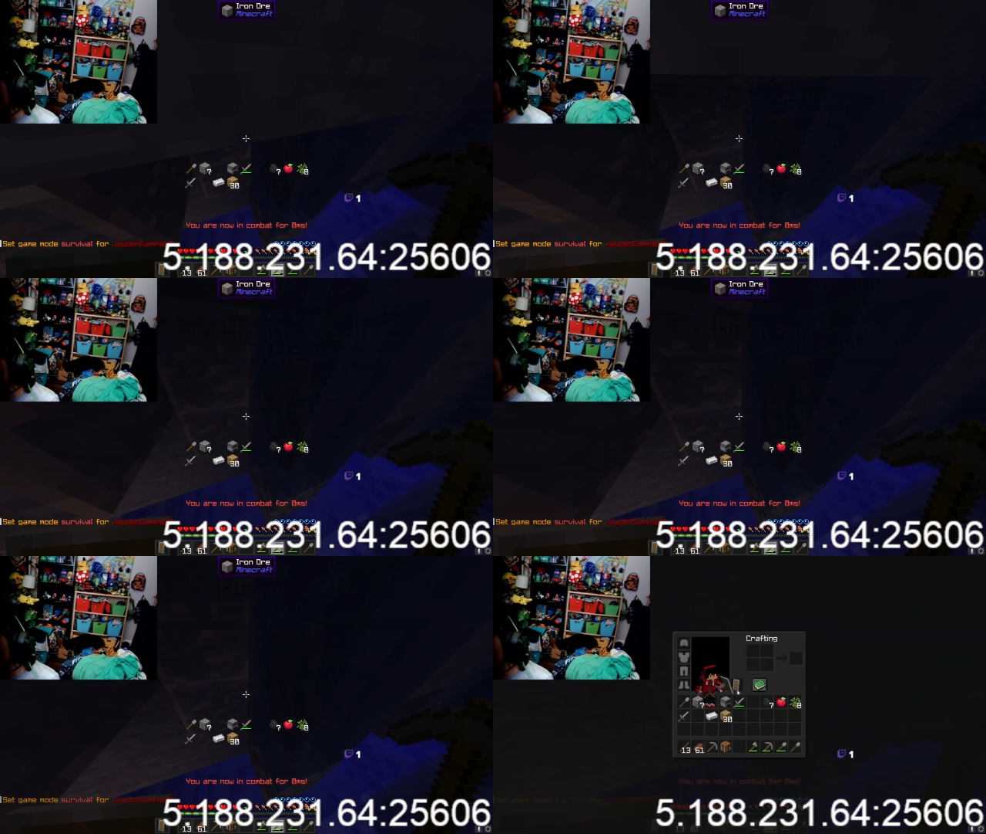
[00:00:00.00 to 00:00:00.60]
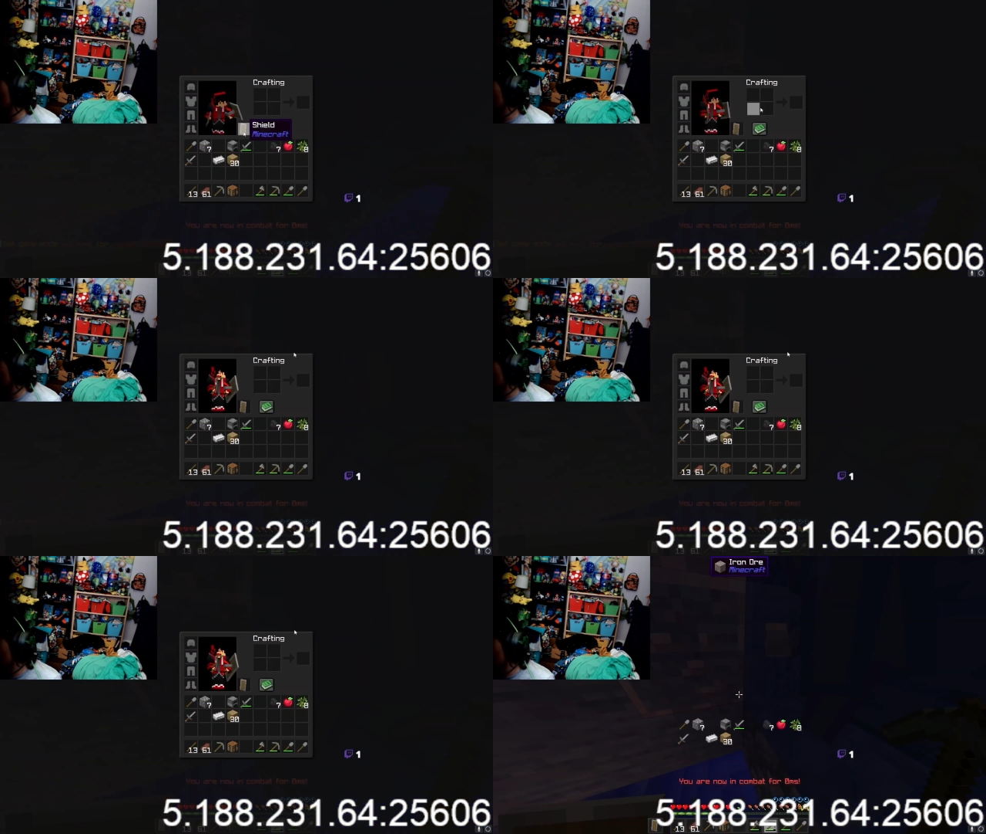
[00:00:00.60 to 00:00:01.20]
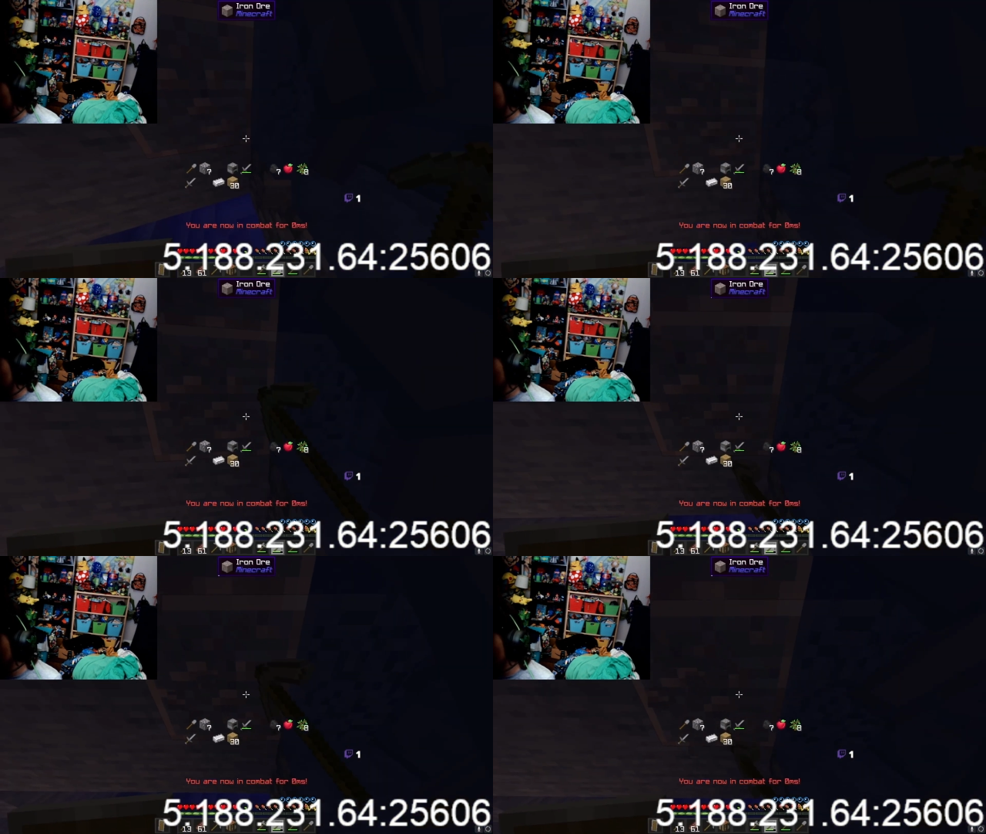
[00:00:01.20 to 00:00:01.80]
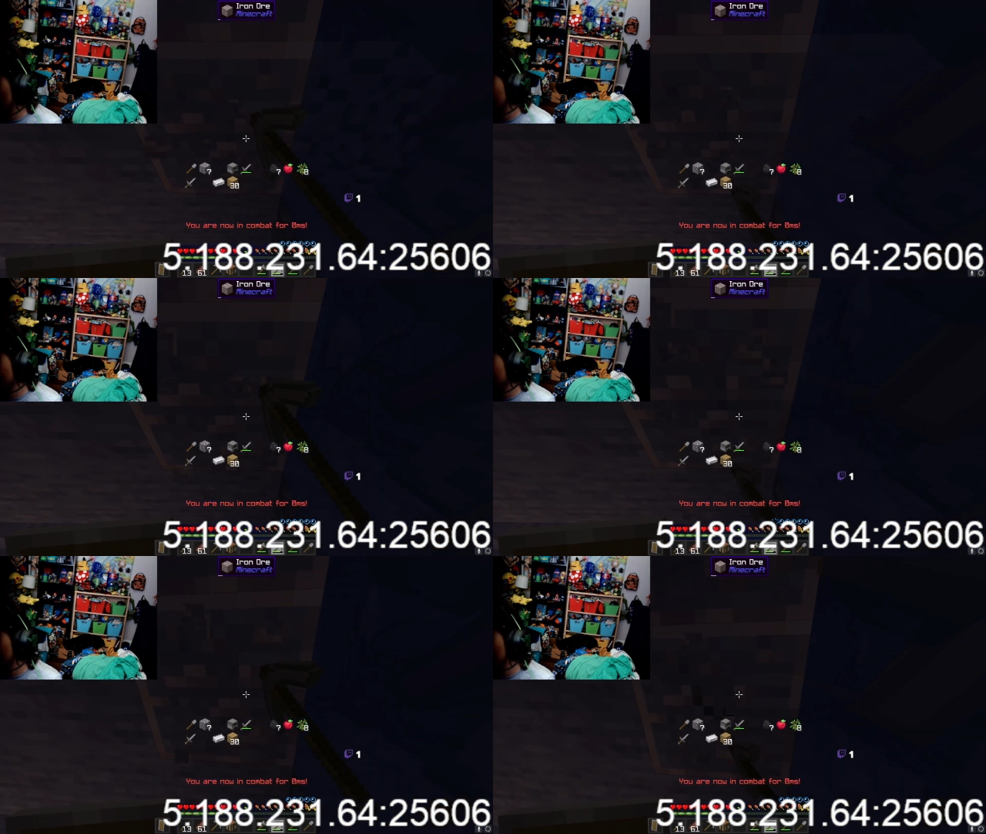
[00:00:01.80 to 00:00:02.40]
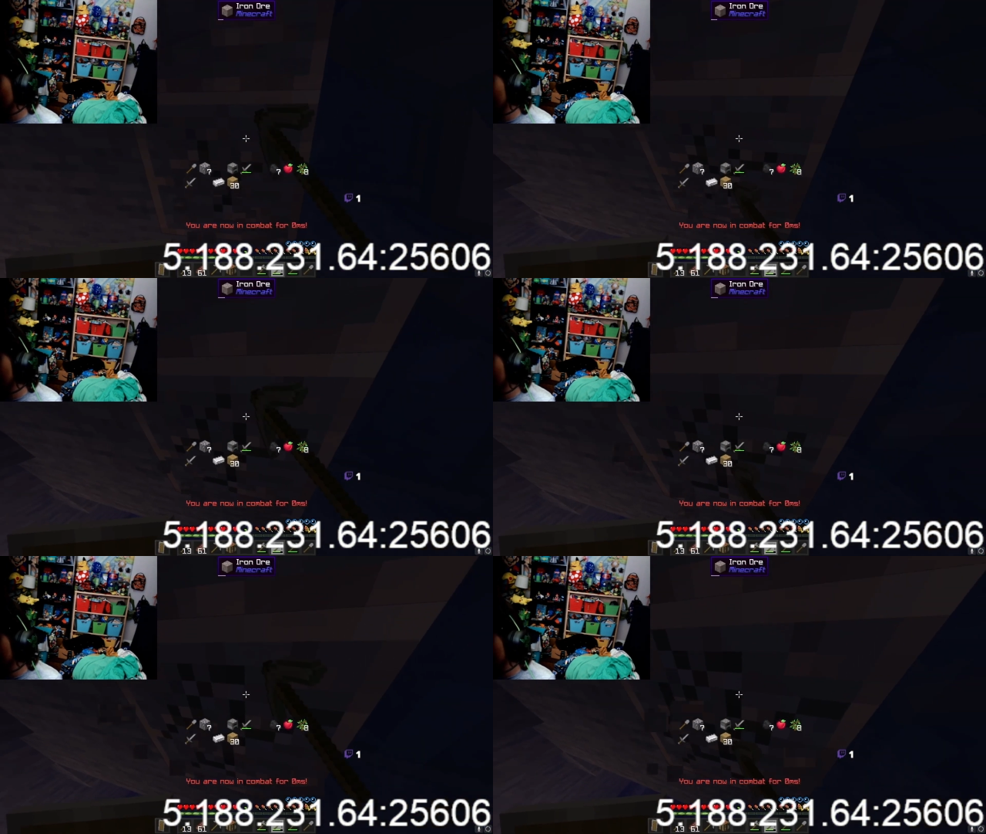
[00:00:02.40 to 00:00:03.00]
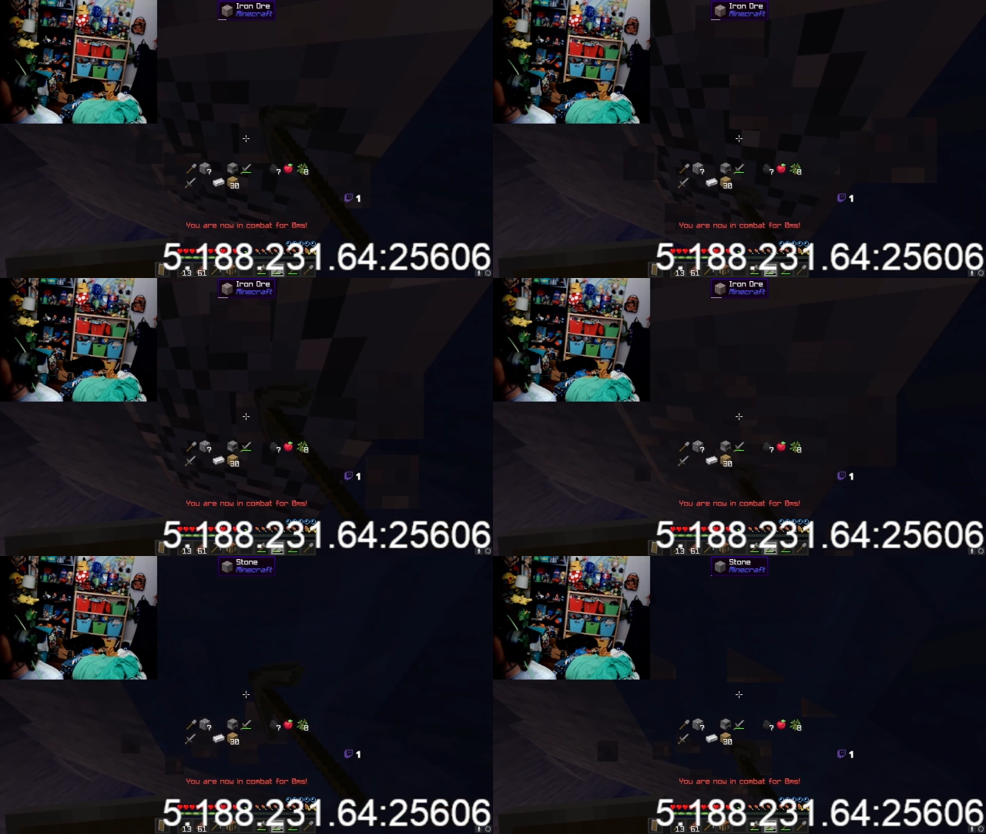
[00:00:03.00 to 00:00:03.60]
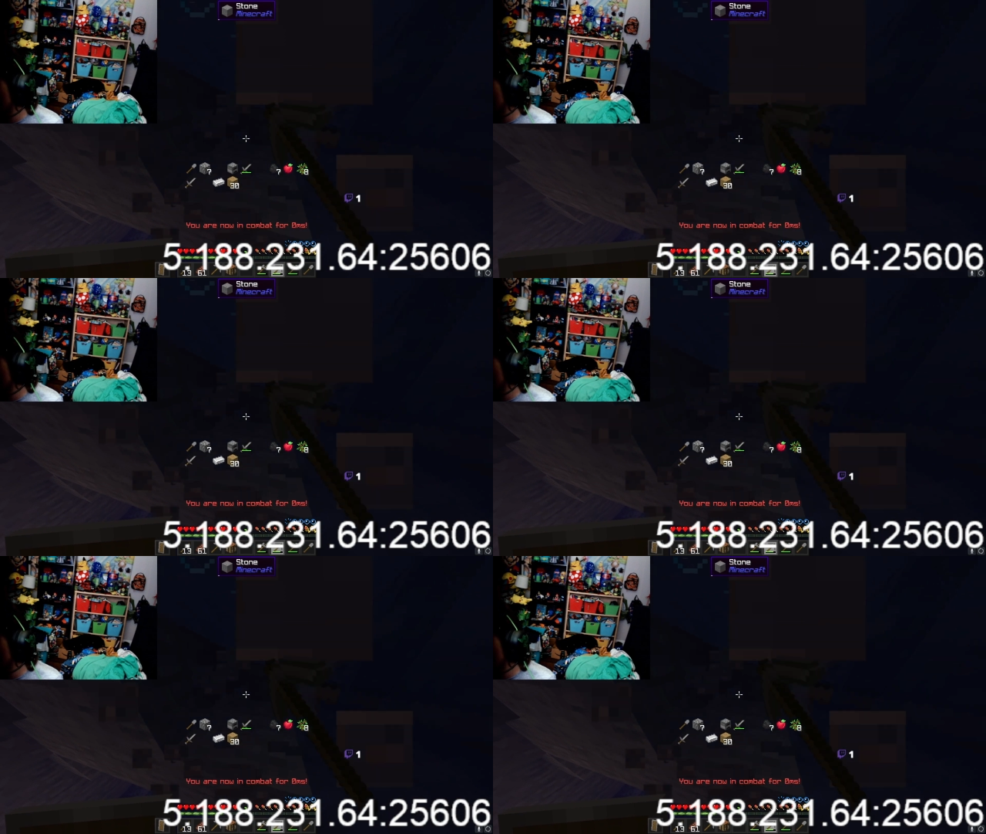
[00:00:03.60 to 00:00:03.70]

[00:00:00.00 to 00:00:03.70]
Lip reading: (no speaker visible)